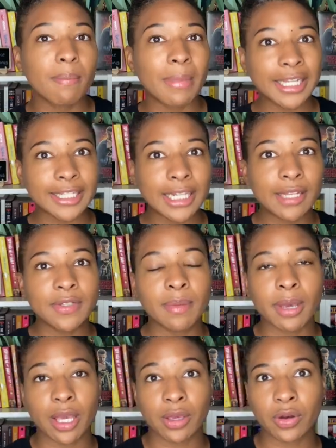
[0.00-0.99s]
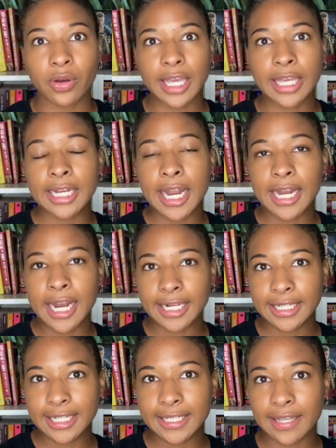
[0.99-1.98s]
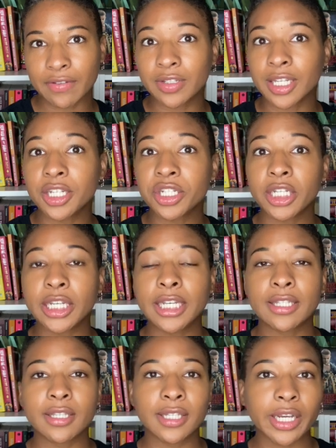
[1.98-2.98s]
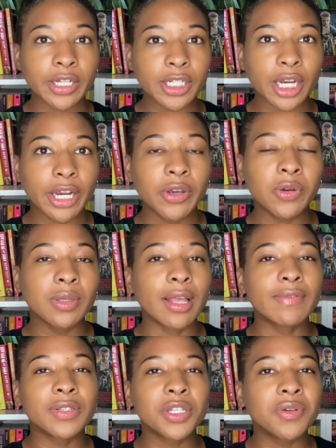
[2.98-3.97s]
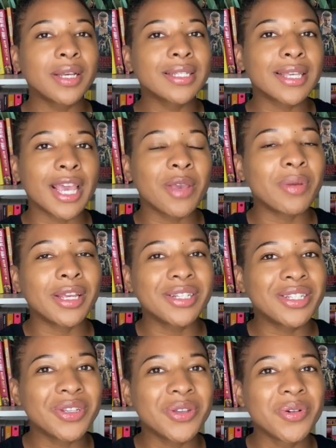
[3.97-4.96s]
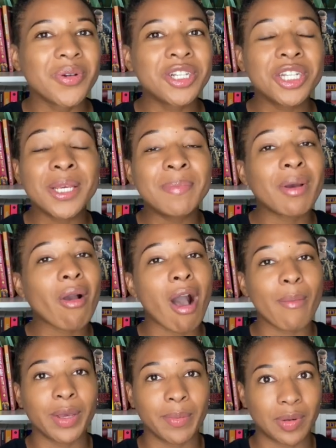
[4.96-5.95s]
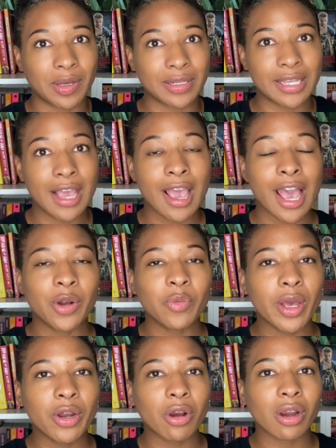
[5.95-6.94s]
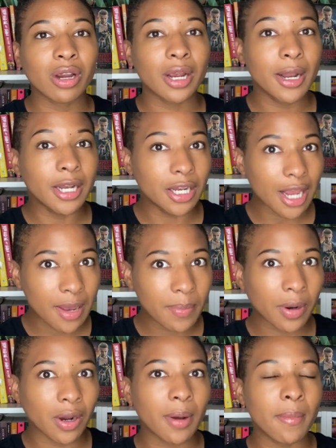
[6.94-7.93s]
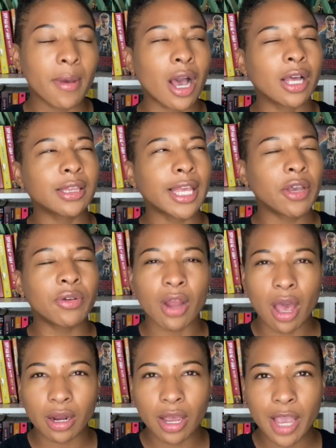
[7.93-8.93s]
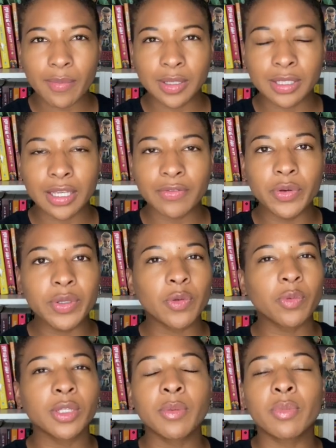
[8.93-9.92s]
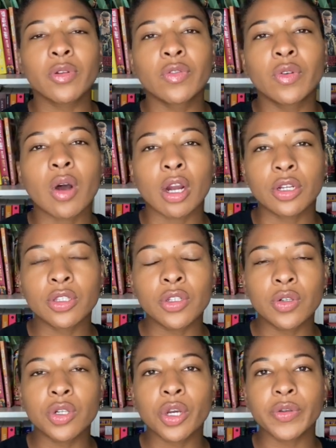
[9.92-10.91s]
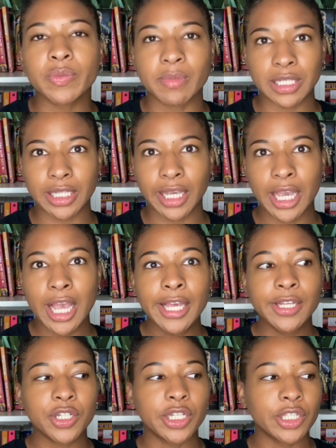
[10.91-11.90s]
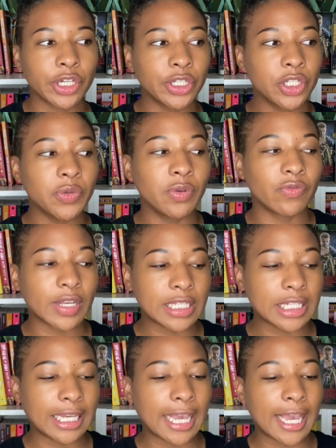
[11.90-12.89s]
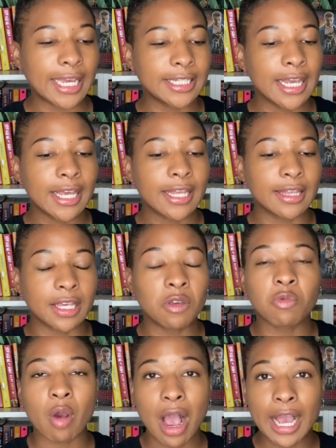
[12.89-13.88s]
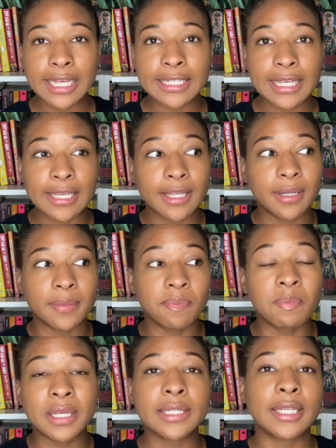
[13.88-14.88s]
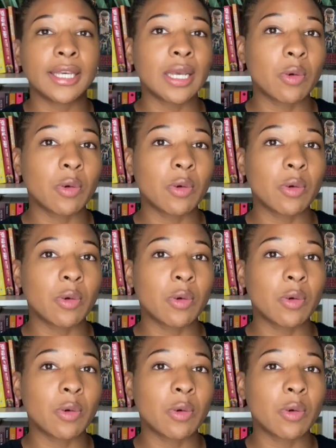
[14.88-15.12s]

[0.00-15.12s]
Maite lives in Mexico in 1970. She is a secretary who loves to escape into cheap comic books. And when her neighbor, Leonora, I believe, who's a really beautiful art student, goes missing, she starts to investigate the rise in missing